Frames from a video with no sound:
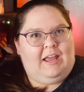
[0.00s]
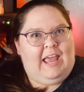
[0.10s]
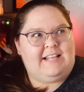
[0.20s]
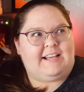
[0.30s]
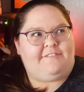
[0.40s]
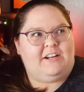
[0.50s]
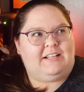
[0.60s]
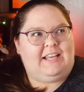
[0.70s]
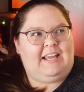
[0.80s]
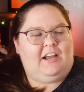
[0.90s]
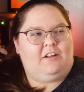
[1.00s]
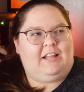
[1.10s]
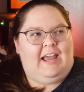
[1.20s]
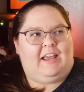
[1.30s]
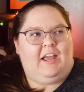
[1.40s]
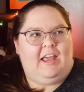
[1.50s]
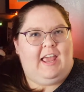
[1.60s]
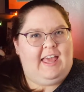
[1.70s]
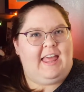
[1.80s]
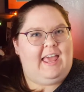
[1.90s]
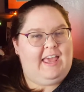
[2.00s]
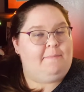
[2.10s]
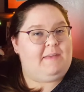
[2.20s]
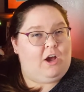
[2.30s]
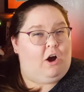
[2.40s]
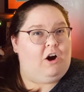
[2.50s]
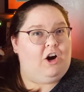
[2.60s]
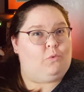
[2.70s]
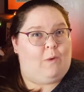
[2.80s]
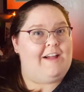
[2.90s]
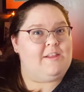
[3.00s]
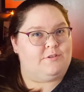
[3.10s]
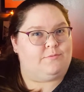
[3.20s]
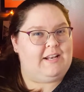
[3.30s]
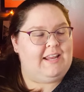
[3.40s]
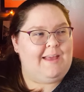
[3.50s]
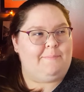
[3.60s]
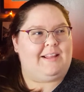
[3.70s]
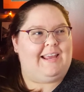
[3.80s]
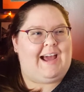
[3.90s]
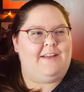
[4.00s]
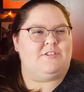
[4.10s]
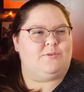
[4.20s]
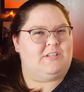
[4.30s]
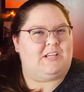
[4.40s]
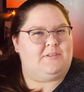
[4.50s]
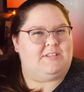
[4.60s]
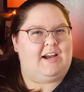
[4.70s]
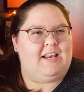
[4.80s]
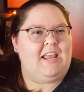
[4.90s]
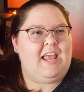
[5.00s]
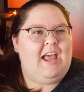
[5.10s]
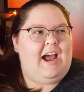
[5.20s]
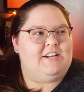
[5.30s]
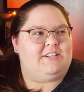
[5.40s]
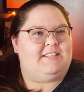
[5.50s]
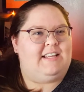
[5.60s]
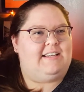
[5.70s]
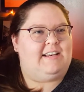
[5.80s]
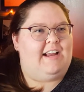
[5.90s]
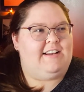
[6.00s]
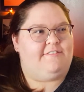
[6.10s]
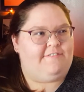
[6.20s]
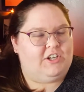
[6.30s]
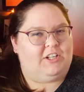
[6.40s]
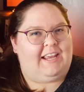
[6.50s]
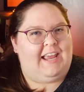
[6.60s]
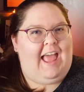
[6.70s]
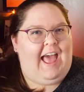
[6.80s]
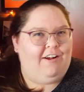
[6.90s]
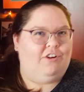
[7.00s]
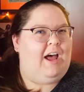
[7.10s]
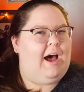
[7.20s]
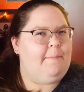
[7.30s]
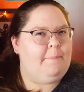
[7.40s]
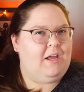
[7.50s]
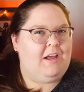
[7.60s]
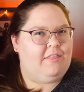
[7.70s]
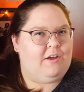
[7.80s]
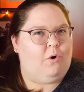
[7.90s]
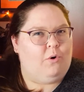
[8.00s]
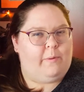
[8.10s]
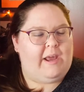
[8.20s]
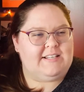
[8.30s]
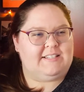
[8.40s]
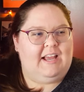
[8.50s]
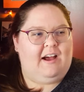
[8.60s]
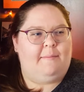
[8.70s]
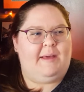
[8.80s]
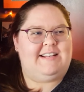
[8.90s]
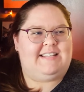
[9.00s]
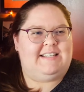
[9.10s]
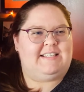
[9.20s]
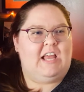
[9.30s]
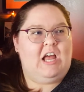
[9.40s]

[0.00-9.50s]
it definitely like hit me hard while I was reading it, but like kind of as soon as I was done, I didn't feel like it held up the whole weight. And I didn't